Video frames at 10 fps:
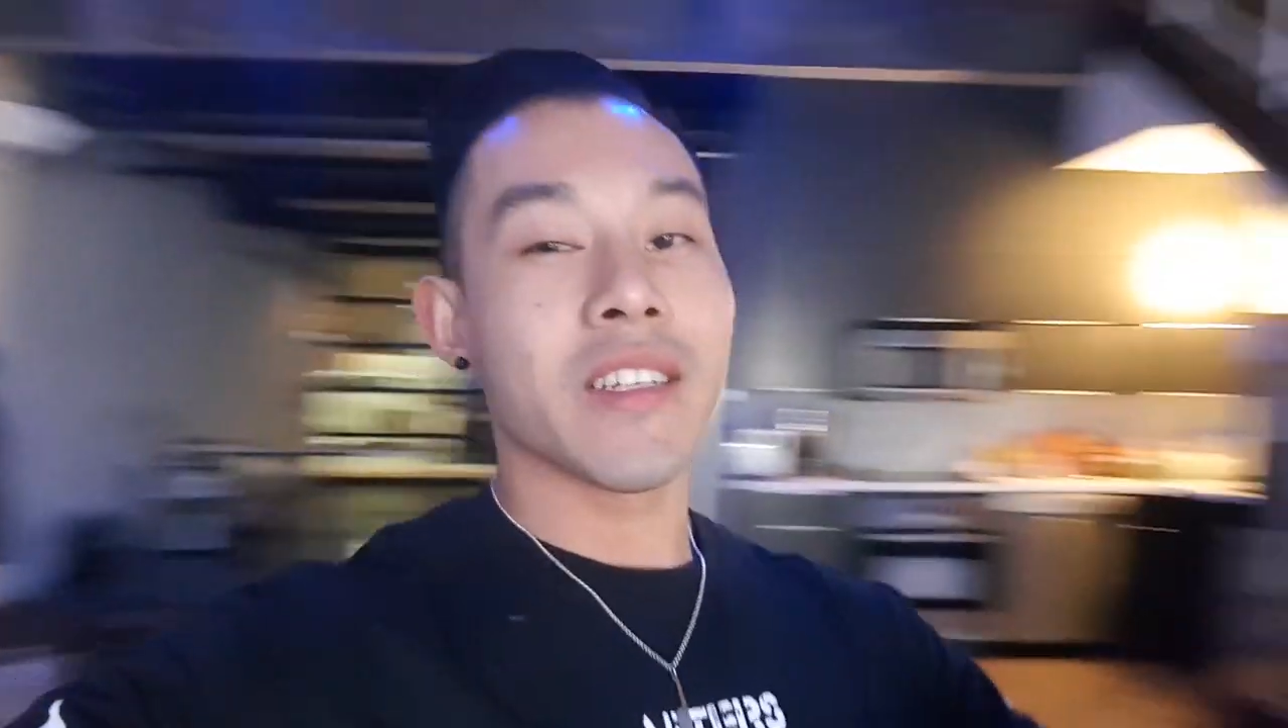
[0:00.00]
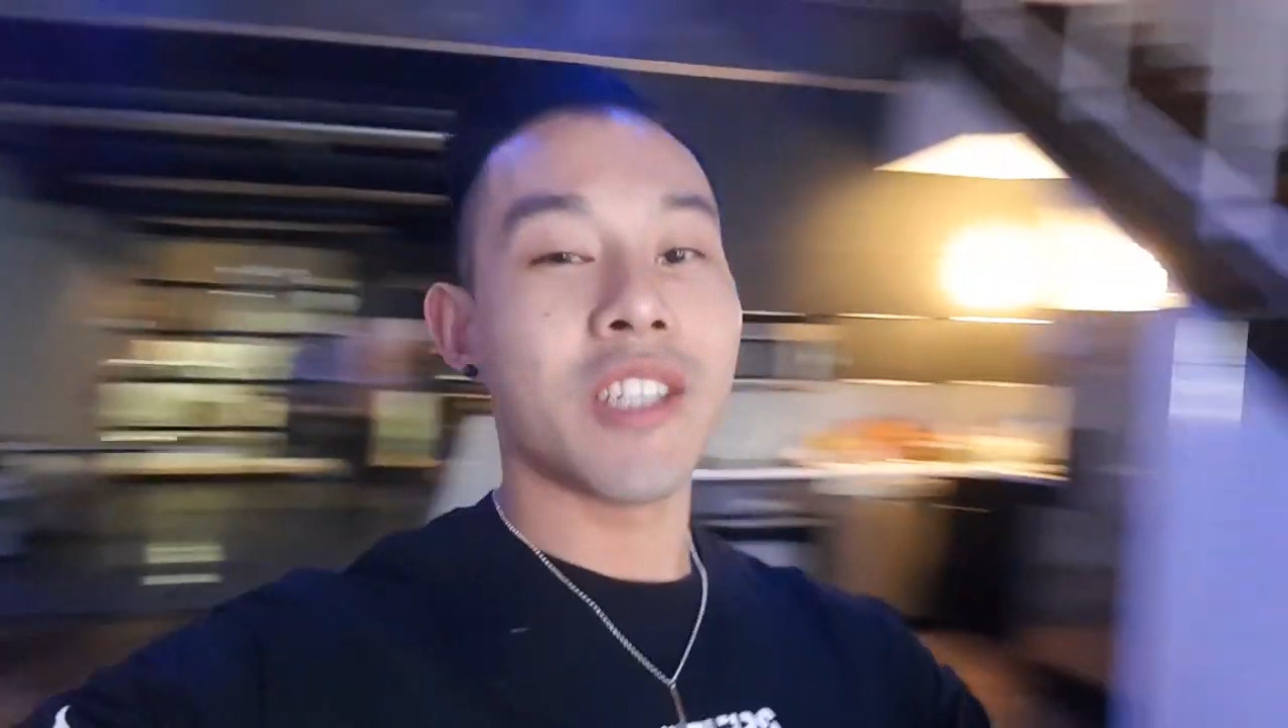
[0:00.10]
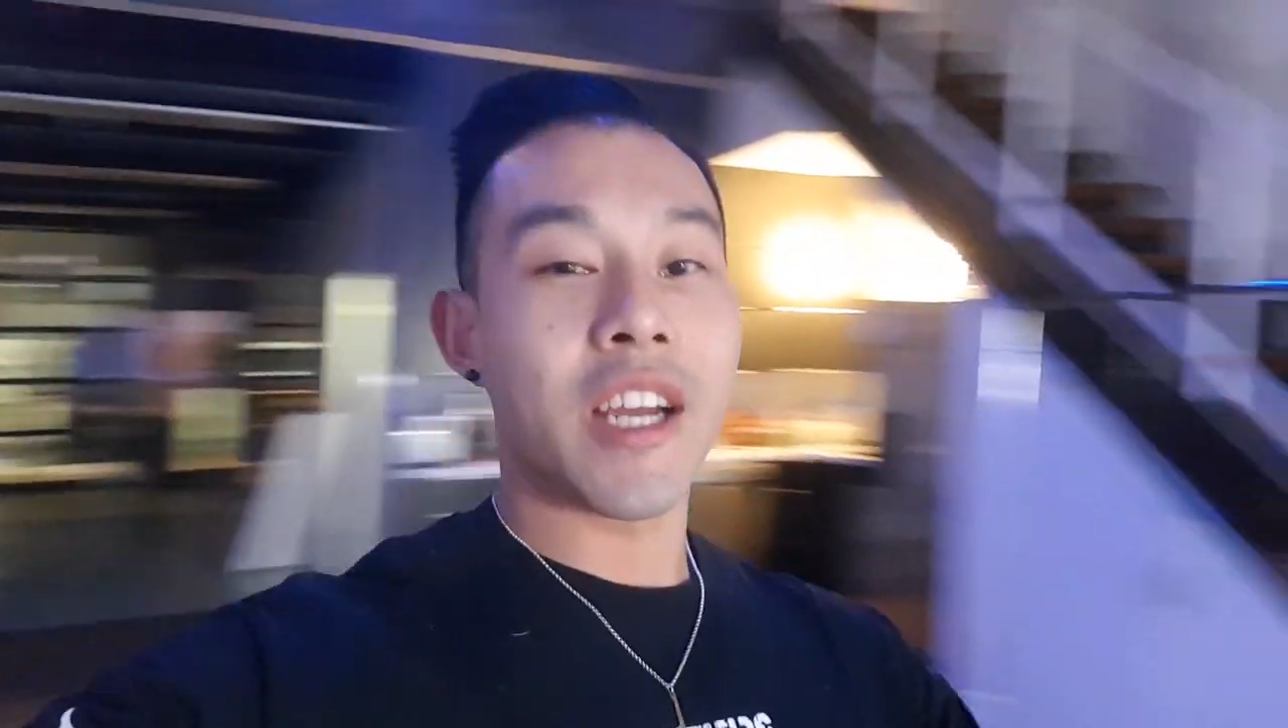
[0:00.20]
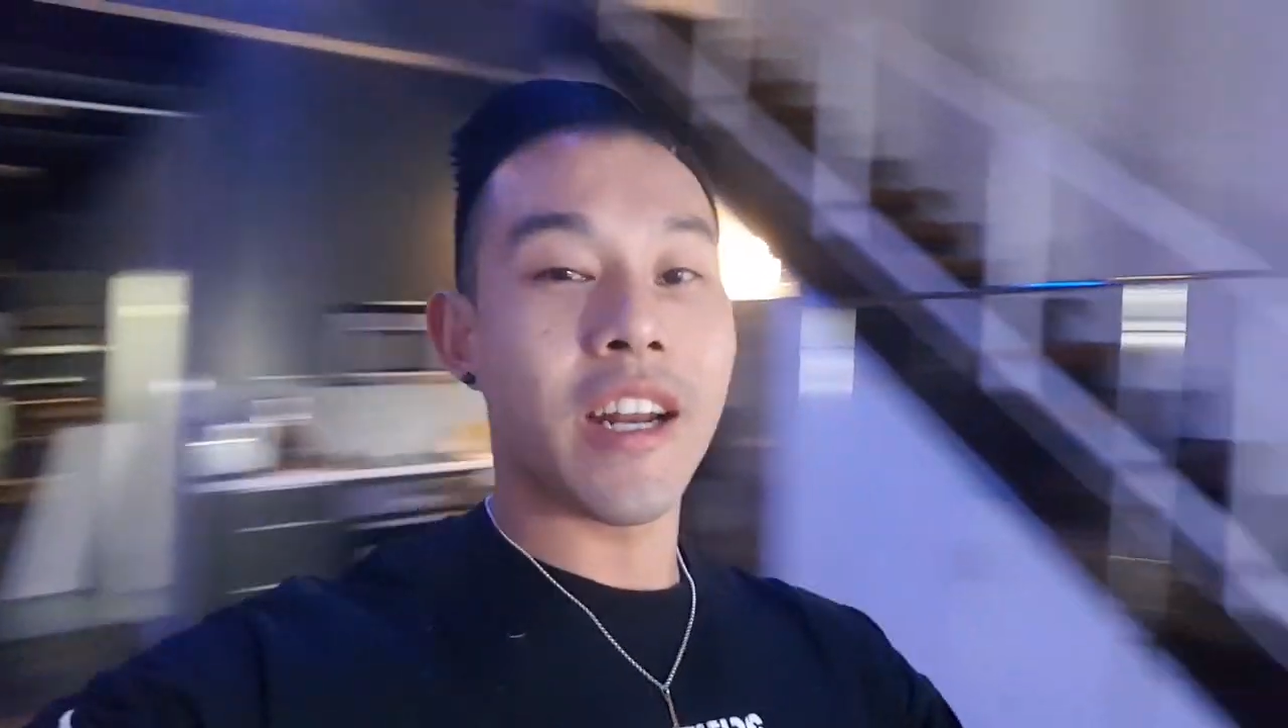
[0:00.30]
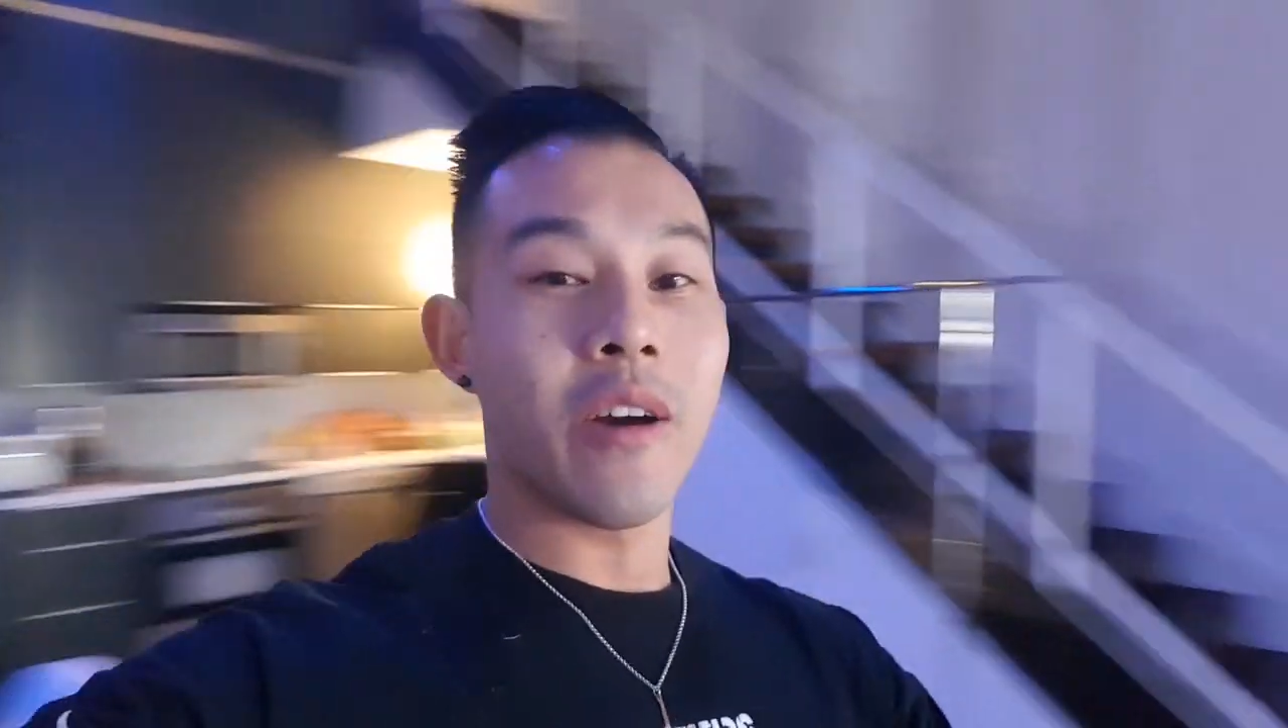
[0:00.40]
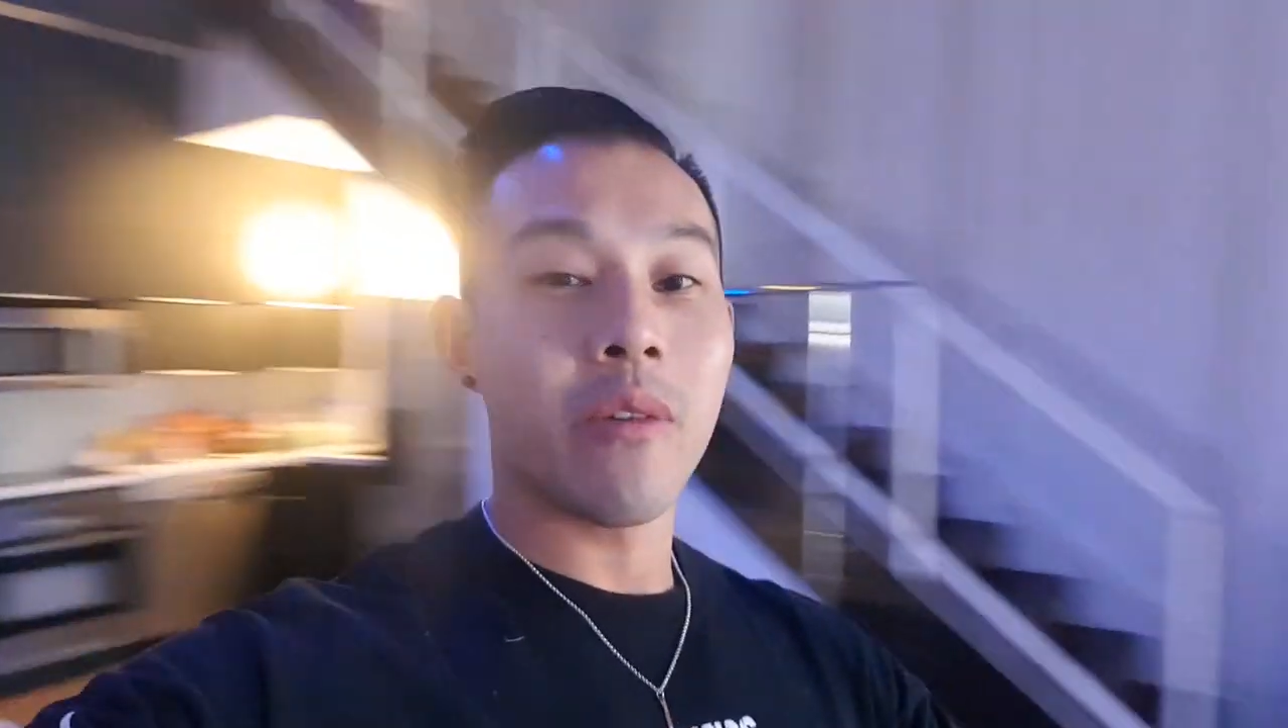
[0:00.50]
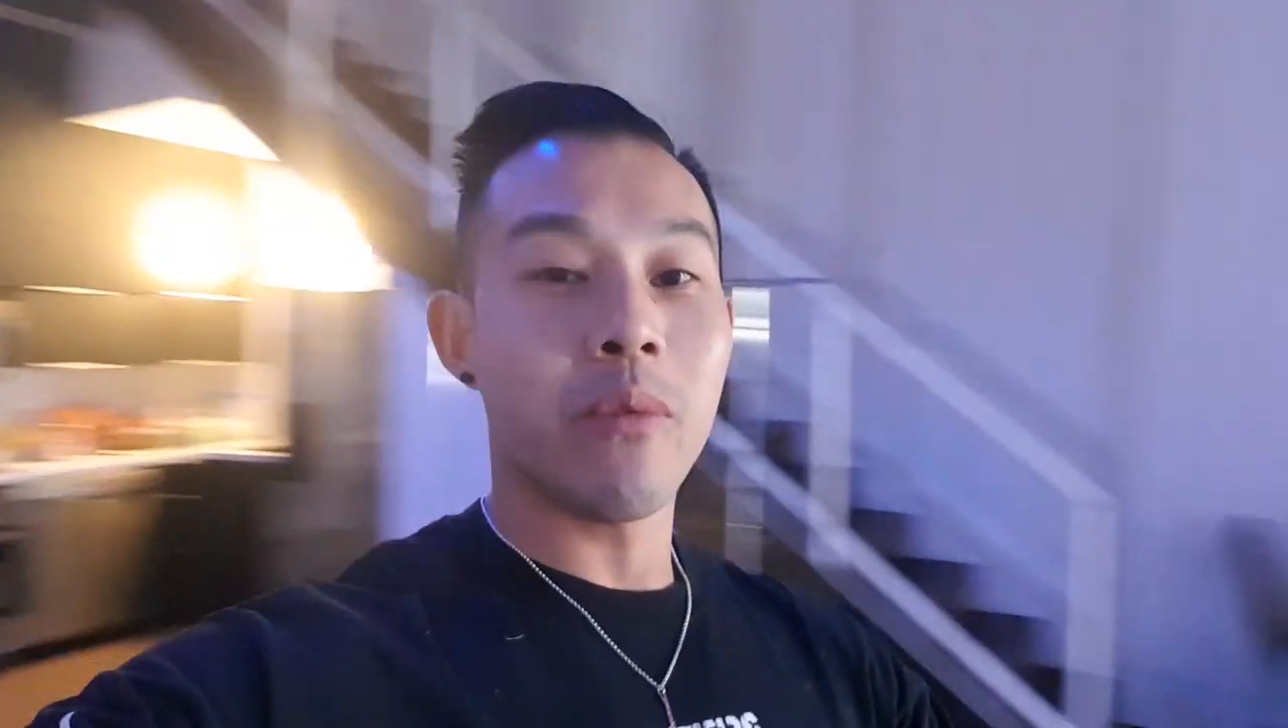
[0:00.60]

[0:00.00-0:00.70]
Check it out.